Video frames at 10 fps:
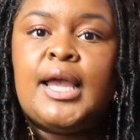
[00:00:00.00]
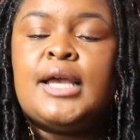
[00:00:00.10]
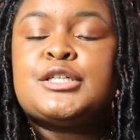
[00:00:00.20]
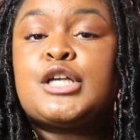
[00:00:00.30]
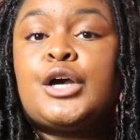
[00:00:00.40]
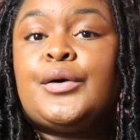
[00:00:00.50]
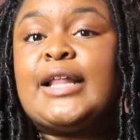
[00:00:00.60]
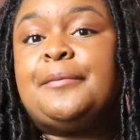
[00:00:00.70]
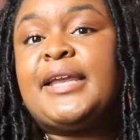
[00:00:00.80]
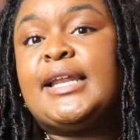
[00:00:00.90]
So
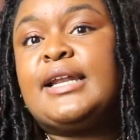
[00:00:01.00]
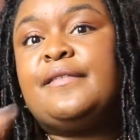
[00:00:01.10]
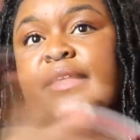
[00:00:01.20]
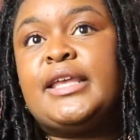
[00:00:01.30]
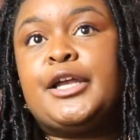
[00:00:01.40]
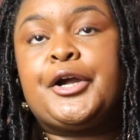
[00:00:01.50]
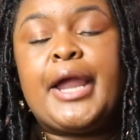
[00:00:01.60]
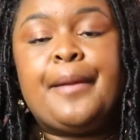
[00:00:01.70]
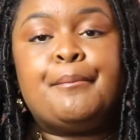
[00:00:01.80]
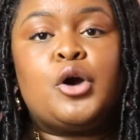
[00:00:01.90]
at the beginning of the year
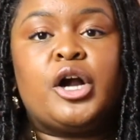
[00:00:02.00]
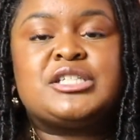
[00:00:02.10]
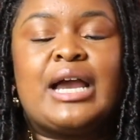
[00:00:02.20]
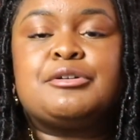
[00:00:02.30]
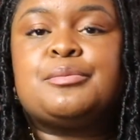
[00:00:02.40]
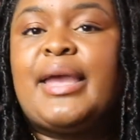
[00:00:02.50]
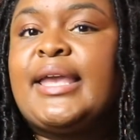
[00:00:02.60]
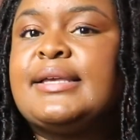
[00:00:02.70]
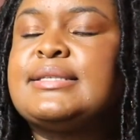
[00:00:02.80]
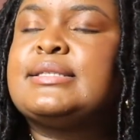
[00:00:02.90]
in March, I was
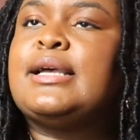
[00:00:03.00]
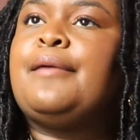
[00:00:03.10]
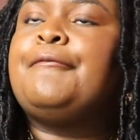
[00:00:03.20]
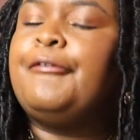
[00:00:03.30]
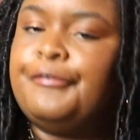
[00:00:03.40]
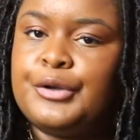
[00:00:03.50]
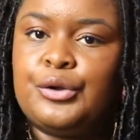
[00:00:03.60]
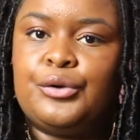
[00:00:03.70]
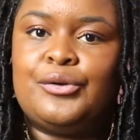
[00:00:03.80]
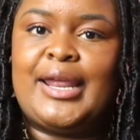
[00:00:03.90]
making some
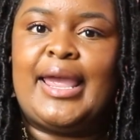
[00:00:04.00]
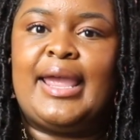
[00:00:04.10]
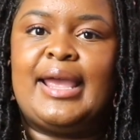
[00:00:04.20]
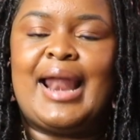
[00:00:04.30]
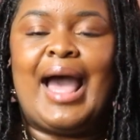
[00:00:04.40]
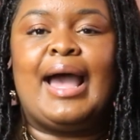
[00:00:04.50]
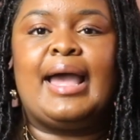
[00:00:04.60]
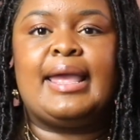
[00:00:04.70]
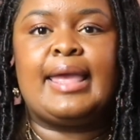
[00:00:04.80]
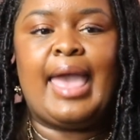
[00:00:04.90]
food and
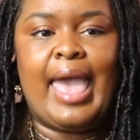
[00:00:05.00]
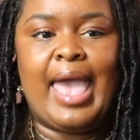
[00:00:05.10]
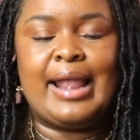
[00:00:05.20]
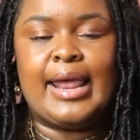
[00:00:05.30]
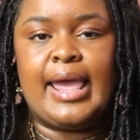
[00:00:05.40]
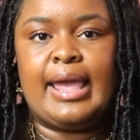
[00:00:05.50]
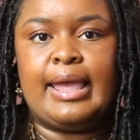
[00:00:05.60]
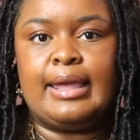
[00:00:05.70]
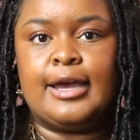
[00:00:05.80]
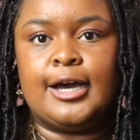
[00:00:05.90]
I had
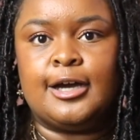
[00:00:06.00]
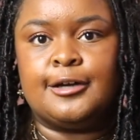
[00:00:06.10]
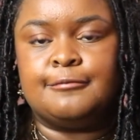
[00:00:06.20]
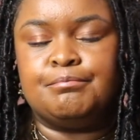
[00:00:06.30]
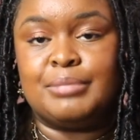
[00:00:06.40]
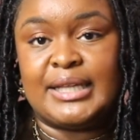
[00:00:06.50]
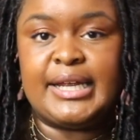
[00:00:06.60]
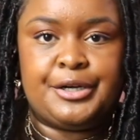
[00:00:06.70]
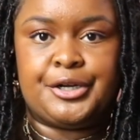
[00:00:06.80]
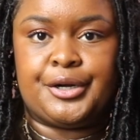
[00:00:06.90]
a
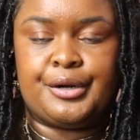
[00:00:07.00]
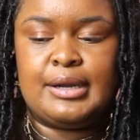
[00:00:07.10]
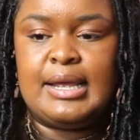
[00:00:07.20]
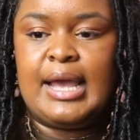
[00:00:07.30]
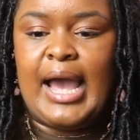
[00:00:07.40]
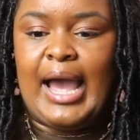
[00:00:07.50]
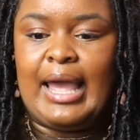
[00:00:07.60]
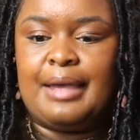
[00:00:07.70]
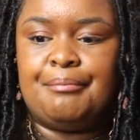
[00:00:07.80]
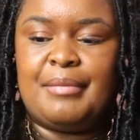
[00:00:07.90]
blender. I
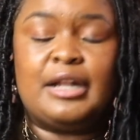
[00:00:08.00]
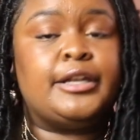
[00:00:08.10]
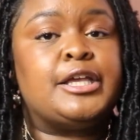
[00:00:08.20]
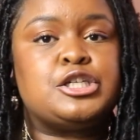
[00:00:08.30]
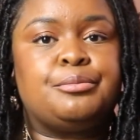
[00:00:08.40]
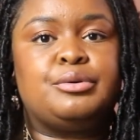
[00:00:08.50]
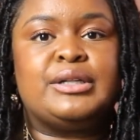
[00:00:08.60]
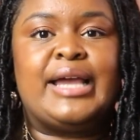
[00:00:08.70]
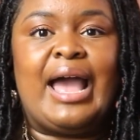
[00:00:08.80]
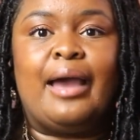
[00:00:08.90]
had a Ninja
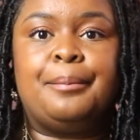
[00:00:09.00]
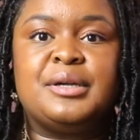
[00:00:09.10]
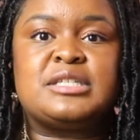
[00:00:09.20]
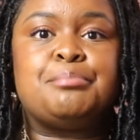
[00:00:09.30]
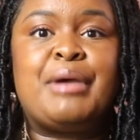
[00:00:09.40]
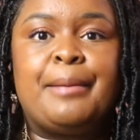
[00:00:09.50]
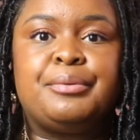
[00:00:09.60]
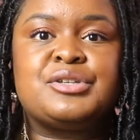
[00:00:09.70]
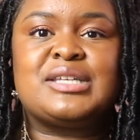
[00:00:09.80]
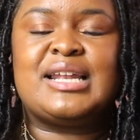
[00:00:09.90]
Bullet. I had put some
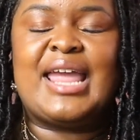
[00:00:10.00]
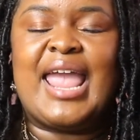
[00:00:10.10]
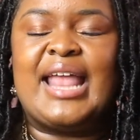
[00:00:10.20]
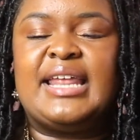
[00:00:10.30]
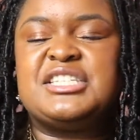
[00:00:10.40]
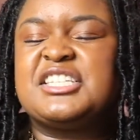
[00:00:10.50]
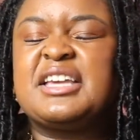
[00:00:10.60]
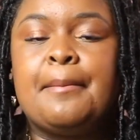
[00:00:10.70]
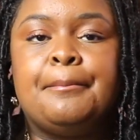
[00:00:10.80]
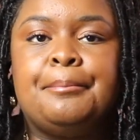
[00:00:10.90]
peppers in it and it just
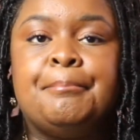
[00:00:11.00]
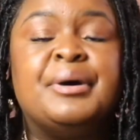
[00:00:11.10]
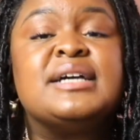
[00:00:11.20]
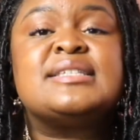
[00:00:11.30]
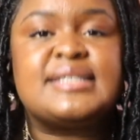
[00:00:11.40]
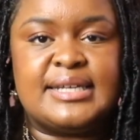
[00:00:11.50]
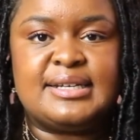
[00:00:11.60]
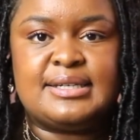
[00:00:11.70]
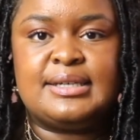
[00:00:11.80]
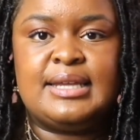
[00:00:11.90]

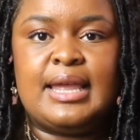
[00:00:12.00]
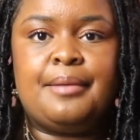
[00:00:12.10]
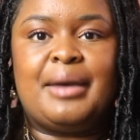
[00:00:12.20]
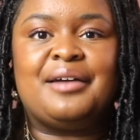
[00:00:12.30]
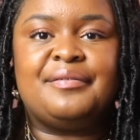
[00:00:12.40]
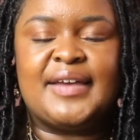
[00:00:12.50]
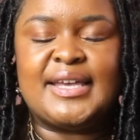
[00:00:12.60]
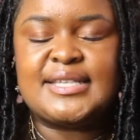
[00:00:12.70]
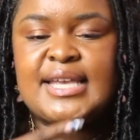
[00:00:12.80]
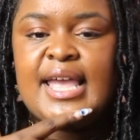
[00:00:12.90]
combusted in my
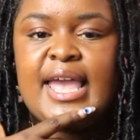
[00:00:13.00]
face.